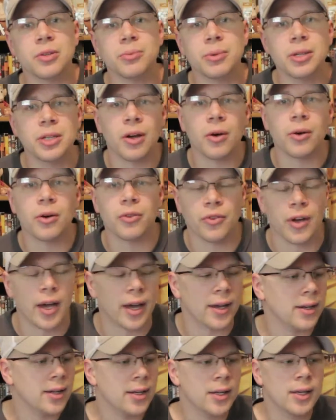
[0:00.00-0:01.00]
will be
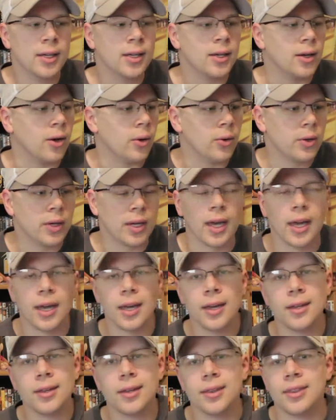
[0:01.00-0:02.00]
notified.
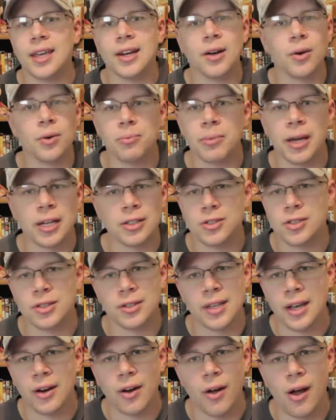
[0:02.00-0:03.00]
Okay, they don't mention
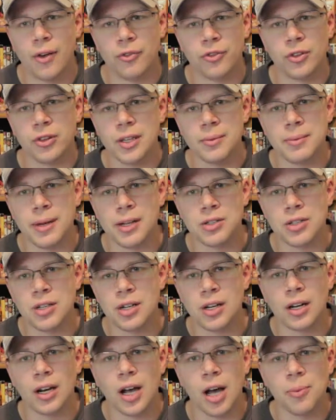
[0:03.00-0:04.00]
that often. They
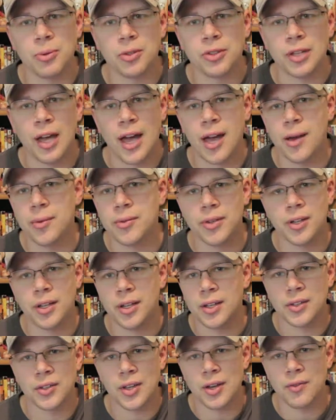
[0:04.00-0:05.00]
mention it a couple times, and
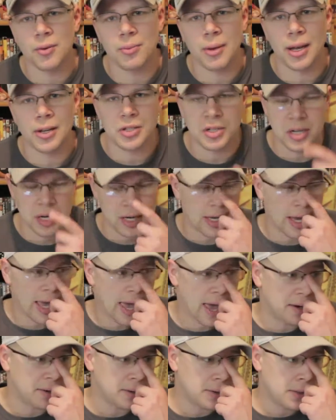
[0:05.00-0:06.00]
then it's never mentioned
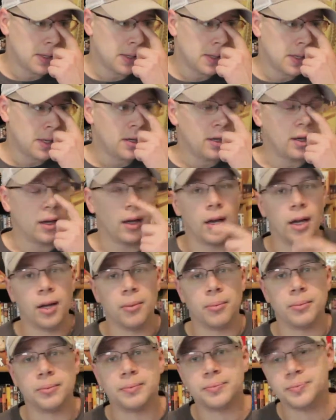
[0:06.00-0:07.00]
again.
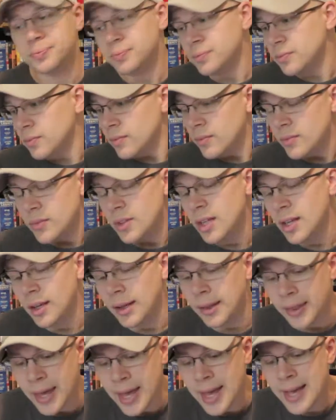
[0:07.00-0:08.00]

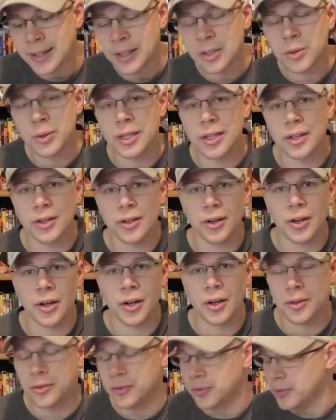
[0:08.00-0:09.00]
Then you hear
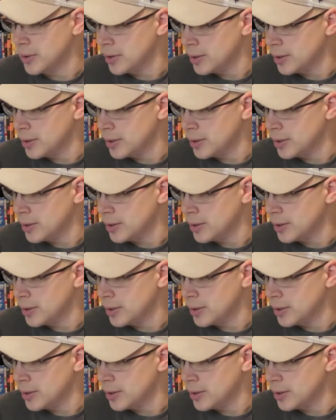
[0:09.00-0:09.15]
of,